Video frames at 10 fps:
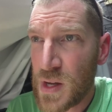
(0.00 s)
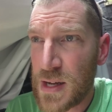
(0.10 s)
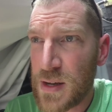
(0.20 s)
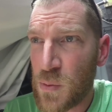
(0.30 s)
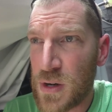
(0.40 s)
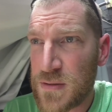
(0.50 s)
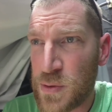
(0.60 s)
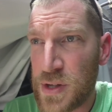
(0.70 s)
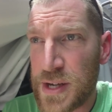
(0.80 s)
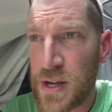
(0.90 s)
it works
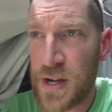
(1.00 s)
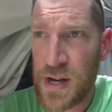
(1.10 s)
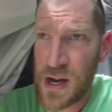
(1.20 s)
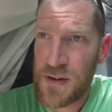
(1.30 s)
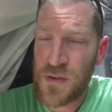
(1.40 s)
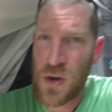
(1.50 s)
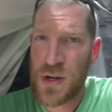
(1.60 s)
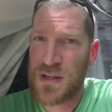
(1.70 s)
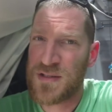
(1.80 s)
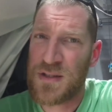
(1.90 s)
really good, and I've
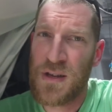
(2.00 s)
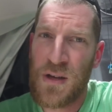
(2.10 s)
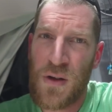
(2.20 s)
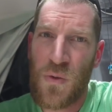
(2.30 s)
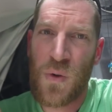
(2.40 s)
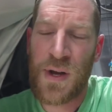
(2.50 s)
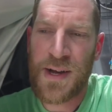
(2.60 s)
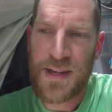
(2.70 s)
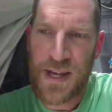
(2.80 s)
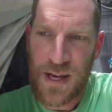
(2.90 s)
noticed when
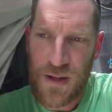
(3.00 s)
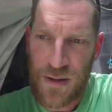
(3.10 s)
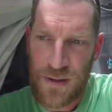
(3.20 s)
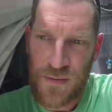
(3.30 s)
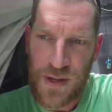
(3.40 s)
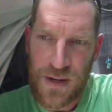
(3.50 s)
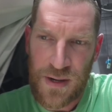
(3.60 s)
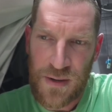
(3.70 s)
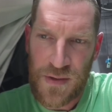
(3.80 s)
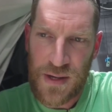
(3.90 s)
I kick
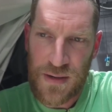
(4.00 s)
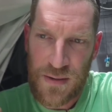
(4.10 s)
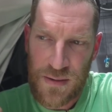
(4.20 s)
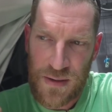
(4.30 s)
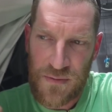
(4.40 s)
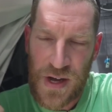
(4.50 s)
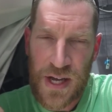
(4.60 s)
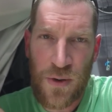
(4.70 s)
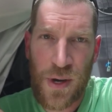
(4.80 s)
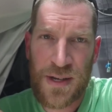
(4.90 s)
the the
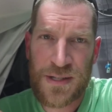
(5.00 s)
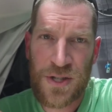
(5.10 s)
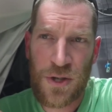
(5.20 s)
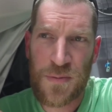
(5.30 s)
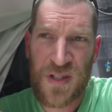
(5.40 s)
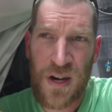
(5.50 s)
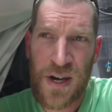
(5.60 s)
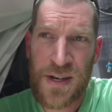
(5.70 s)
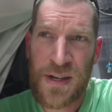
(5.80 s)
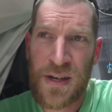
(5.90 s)
evacuator tubes
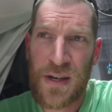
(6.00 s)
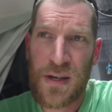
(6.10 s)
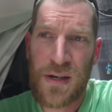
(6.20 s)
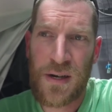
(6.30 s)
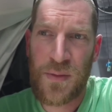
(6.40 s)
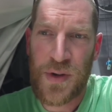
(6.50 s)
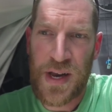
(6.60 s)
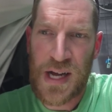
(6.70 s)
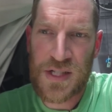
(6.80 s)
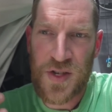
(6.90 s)
on, um, it
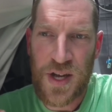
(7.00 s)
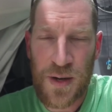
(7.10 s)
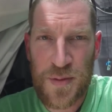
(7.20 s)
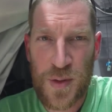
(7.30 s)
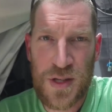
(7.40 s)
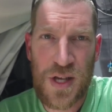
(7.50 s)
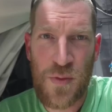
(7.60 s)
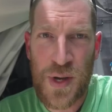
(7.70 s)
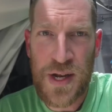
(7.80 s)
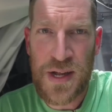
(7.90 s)
actually helps with the
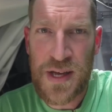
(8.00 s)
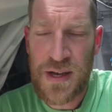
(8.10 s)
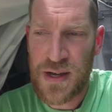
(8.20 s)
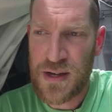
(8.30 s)
humidity.